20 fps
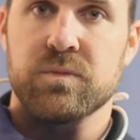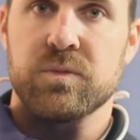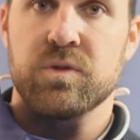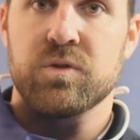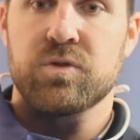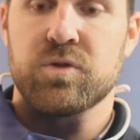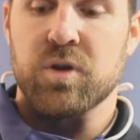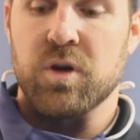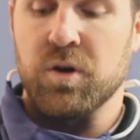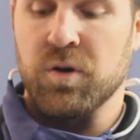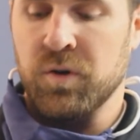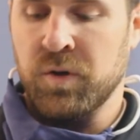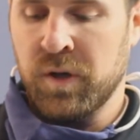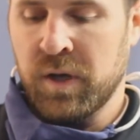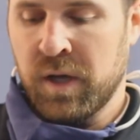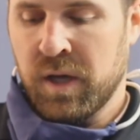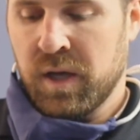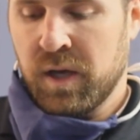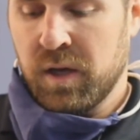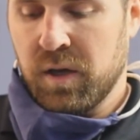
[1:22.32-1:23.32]
So
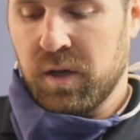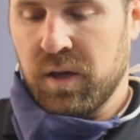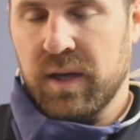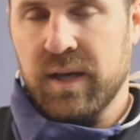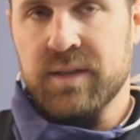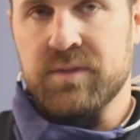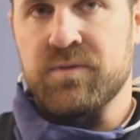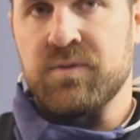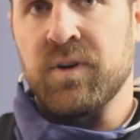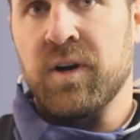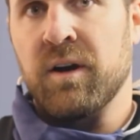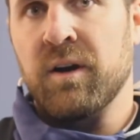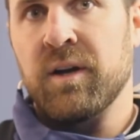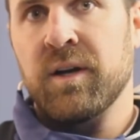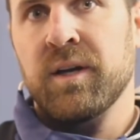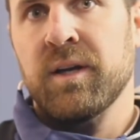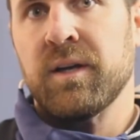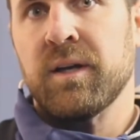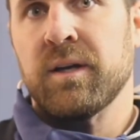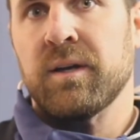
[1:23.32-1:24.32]
it's
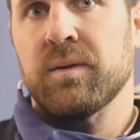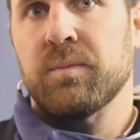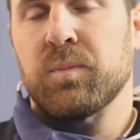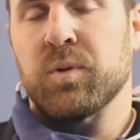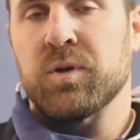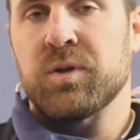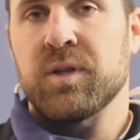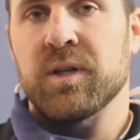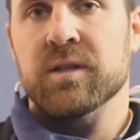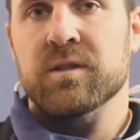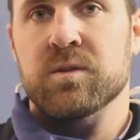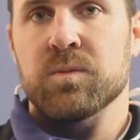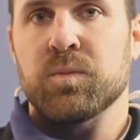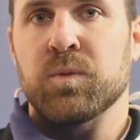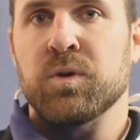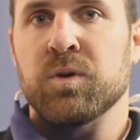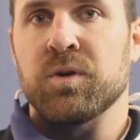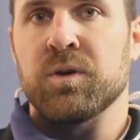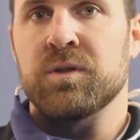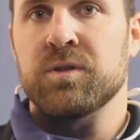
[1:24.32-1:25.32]
very
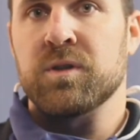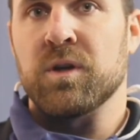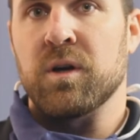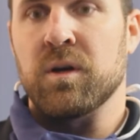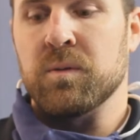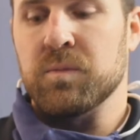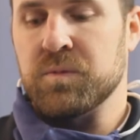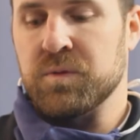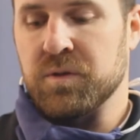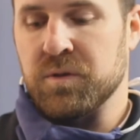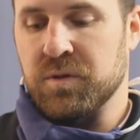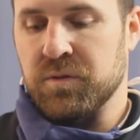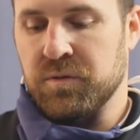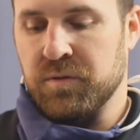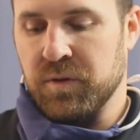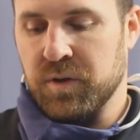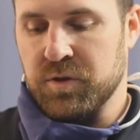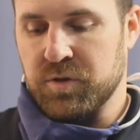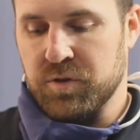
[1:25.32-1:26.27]
predictable in terms of